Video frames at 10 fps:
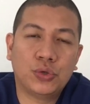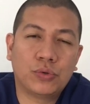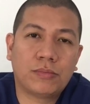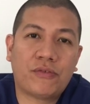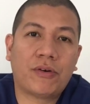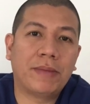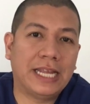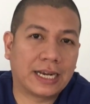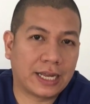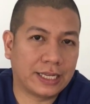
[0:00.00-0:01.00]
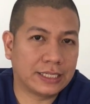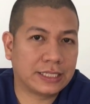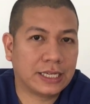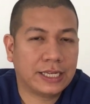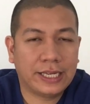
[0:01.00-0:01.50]
nyong
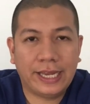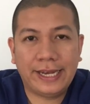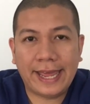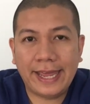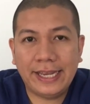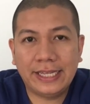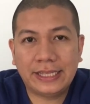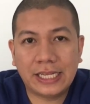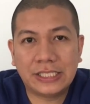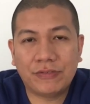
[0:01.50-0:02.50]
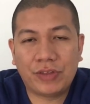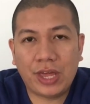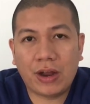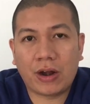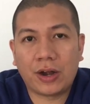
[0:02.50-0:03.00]
ma-familiarize in any intensive
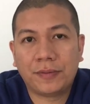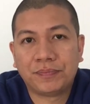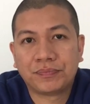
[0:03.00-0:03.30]
care.